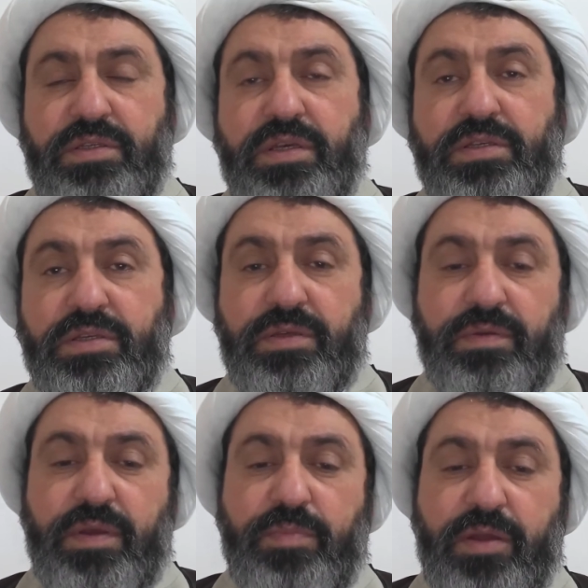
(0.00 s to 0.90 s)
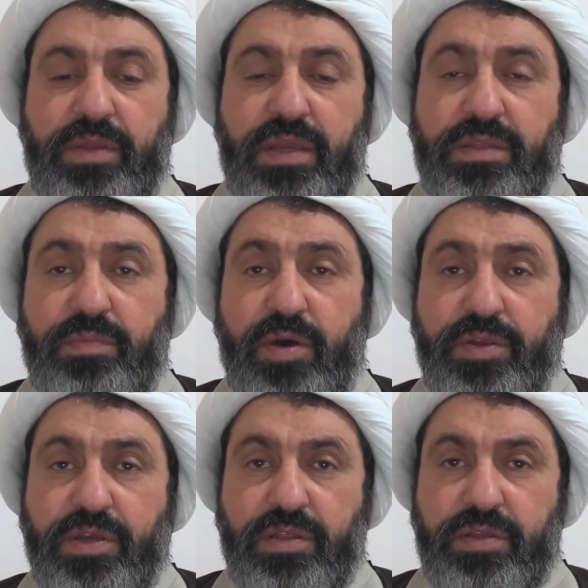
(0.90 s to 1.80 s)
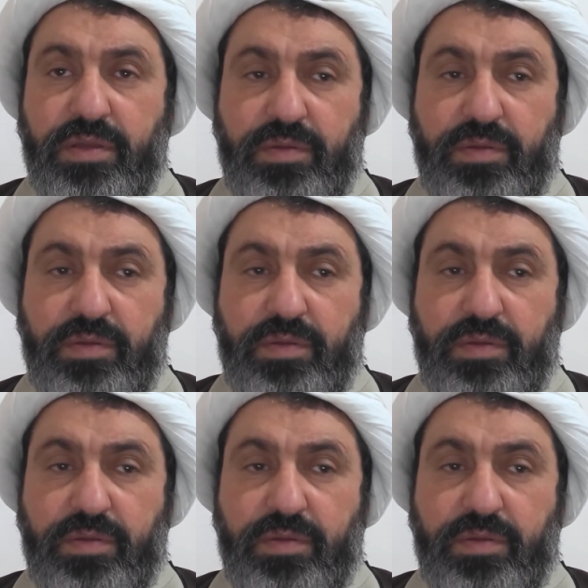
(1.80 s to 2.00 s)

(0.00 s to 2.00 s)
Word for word: this about etibariyat